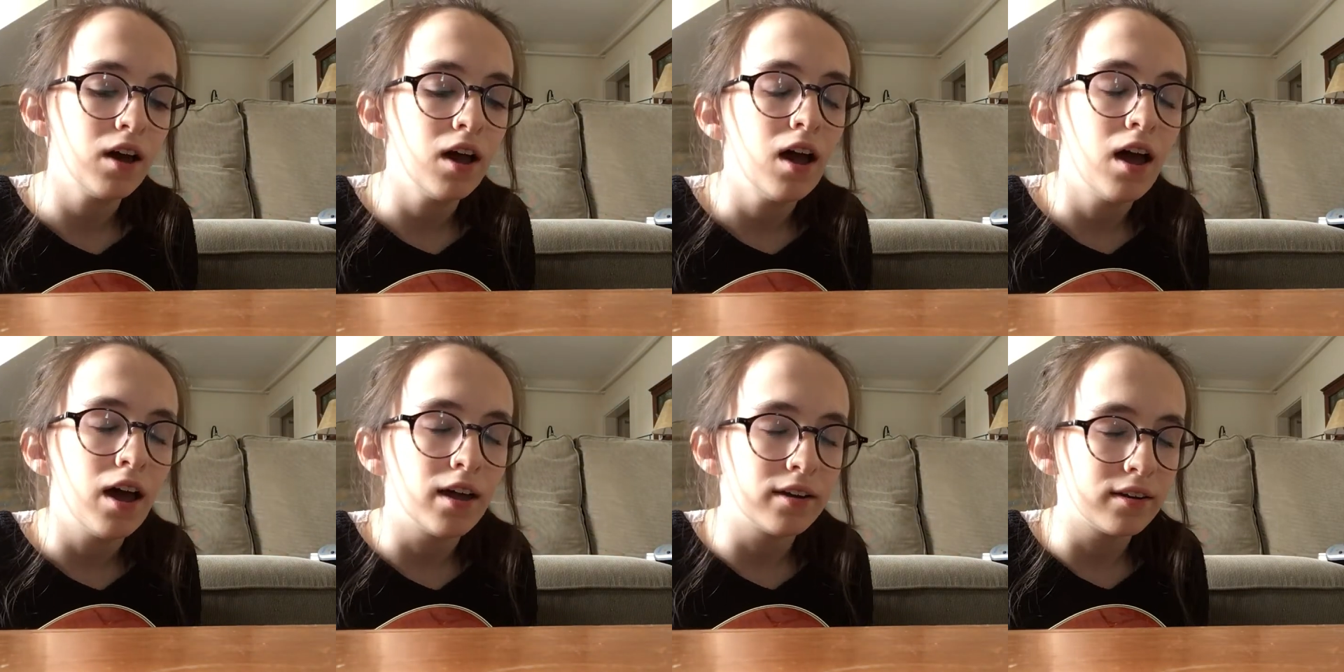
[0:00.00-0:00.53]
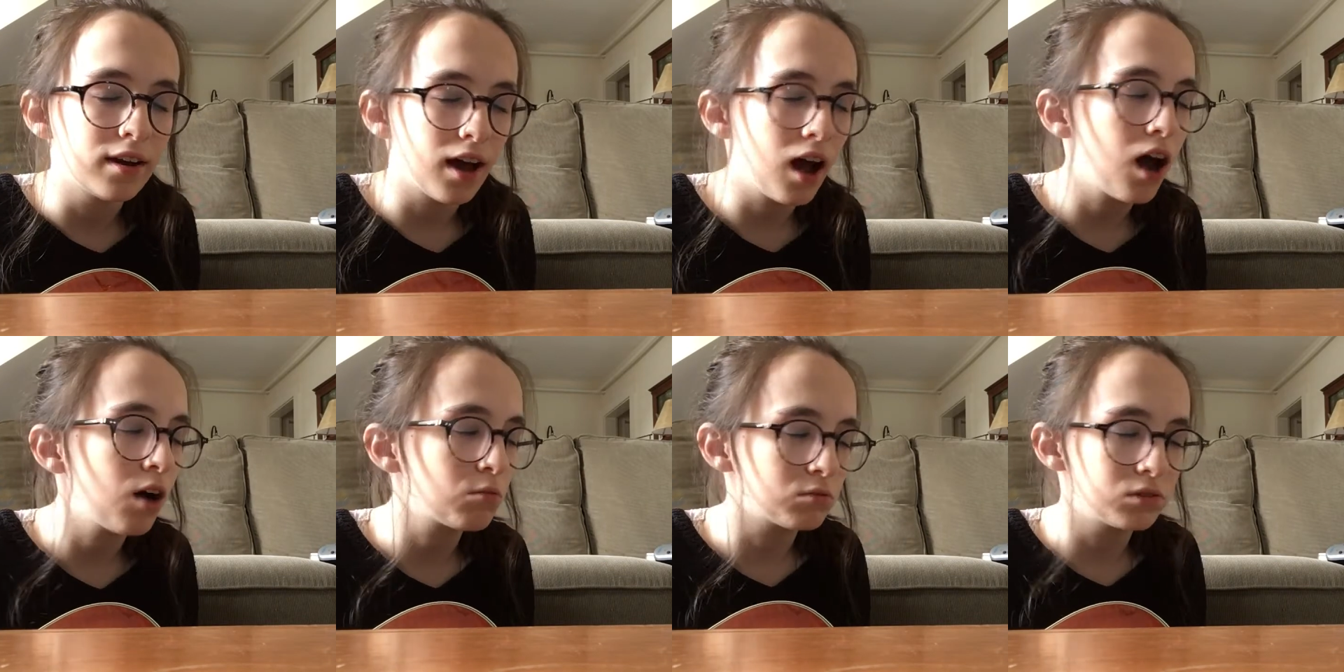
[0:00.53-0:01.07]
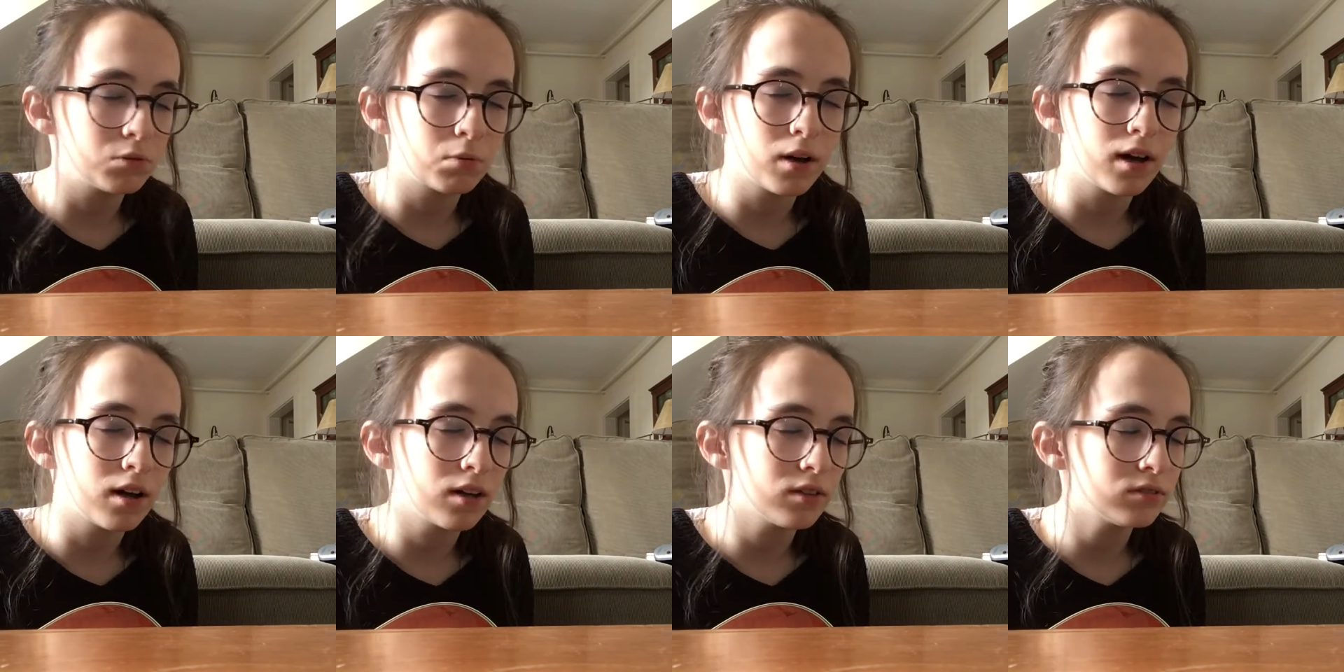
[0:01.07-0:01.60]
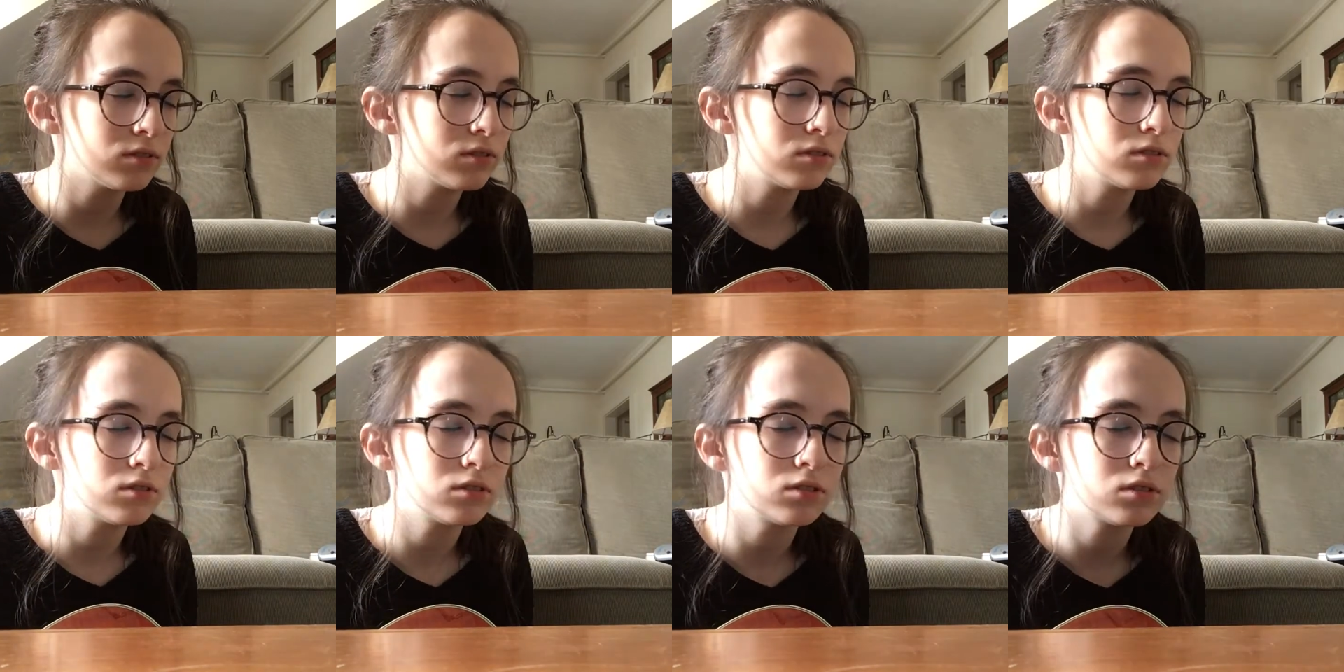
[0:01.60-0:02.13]
and I will dwell
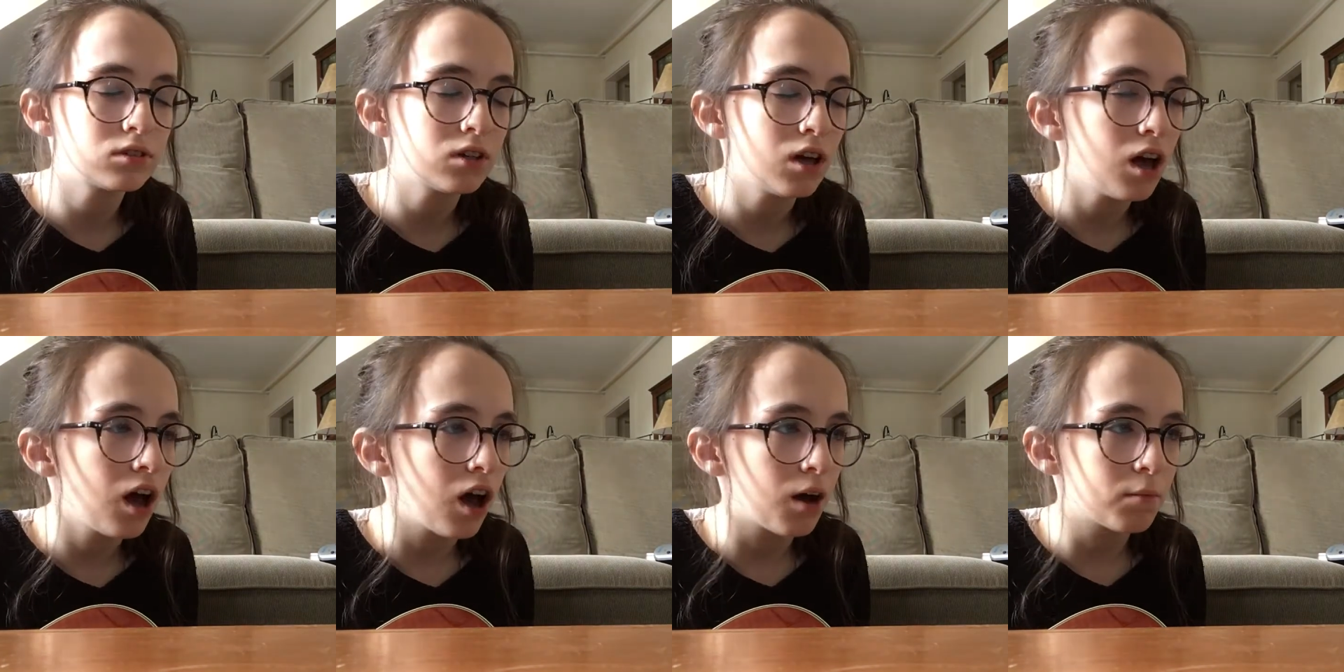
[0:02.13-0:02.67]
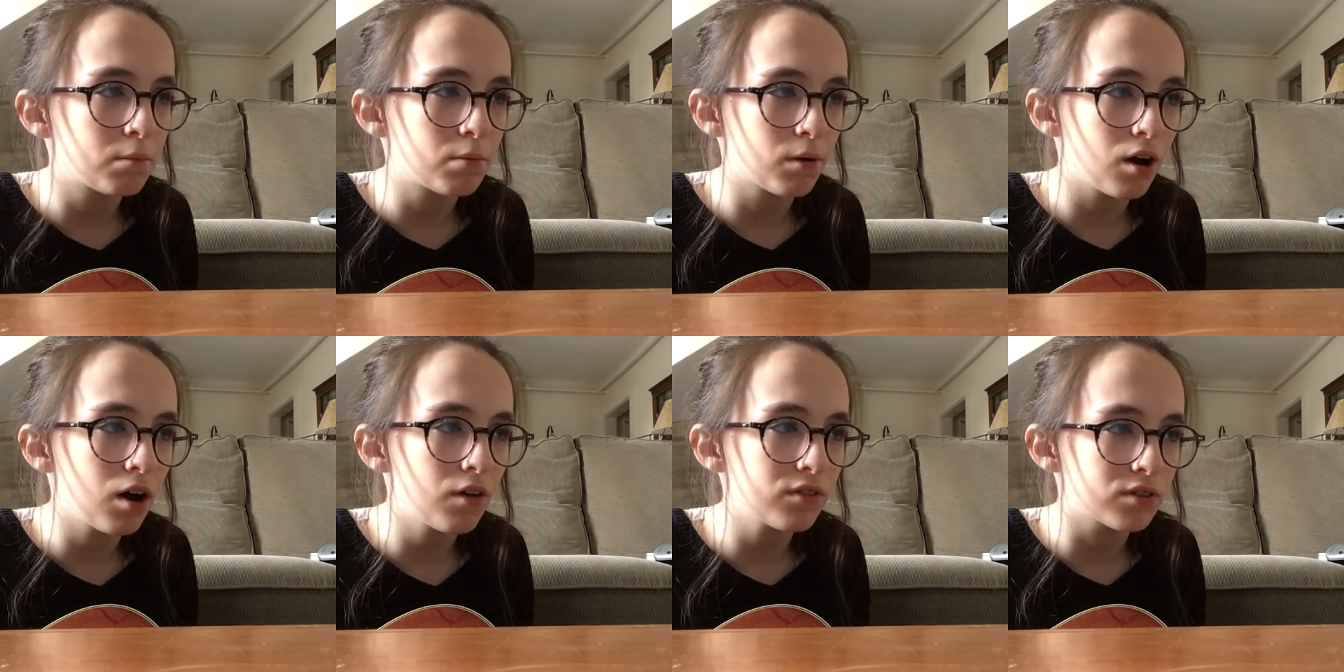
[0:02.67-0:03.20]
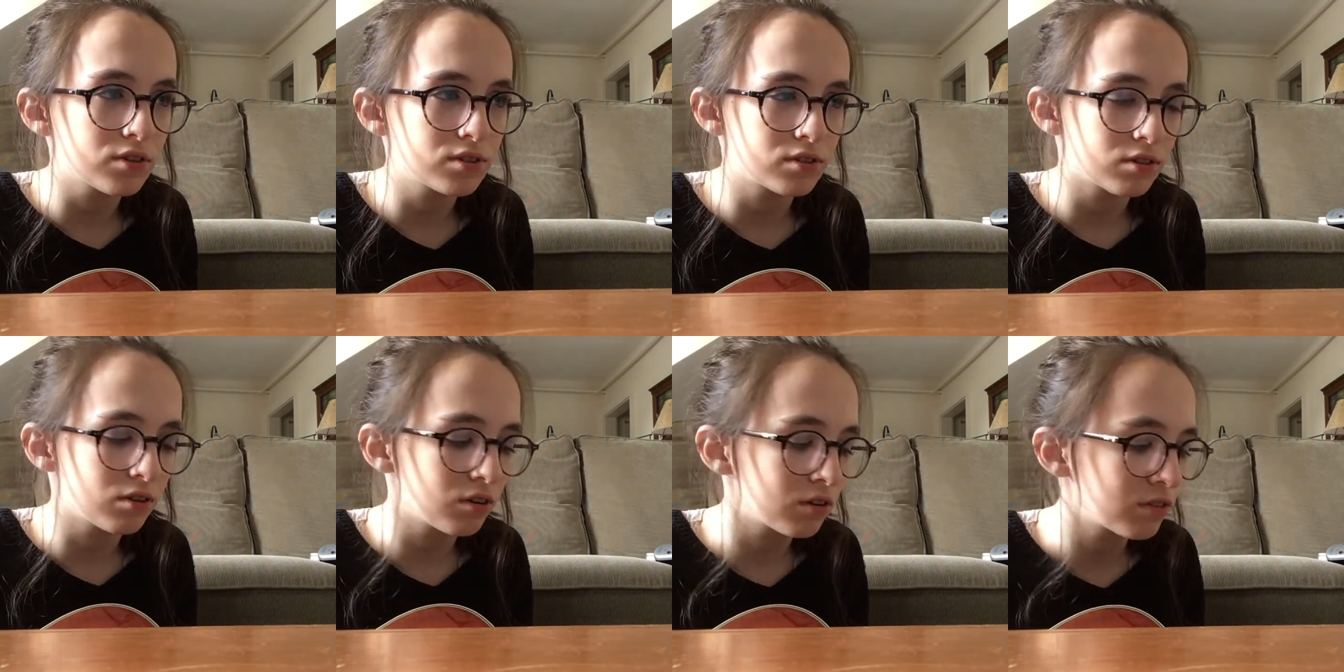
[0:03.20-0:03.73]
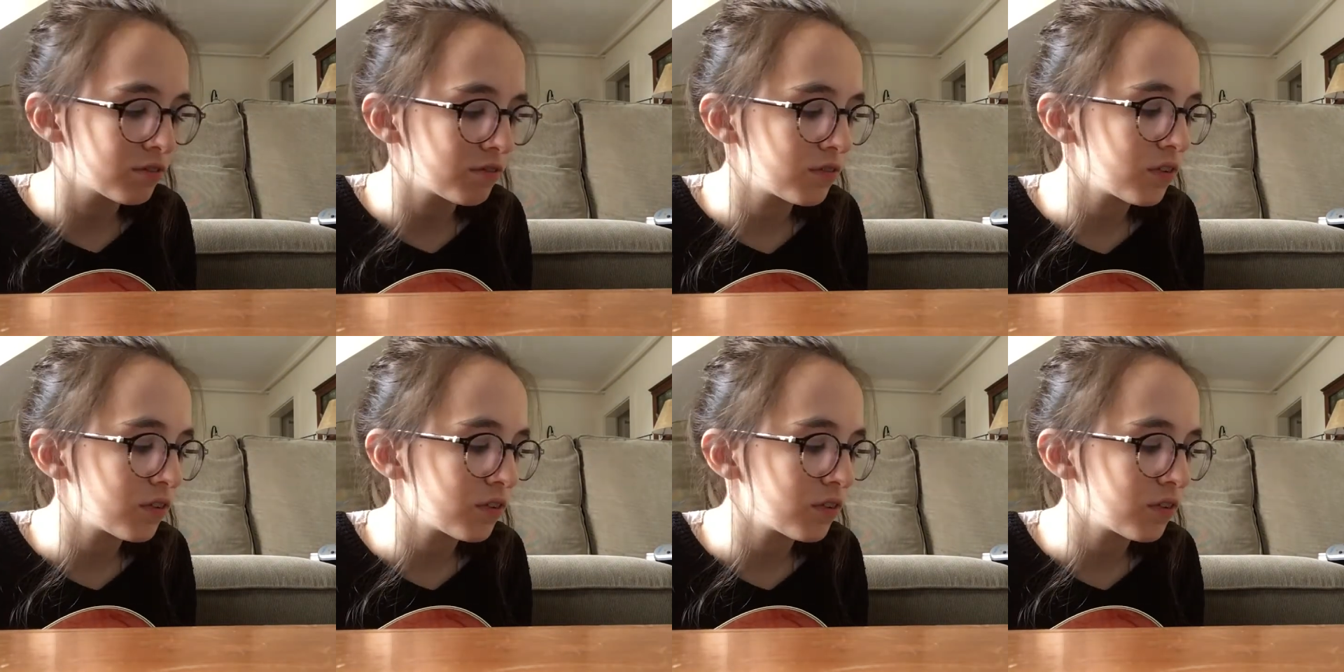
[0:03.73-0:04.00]
upon this earth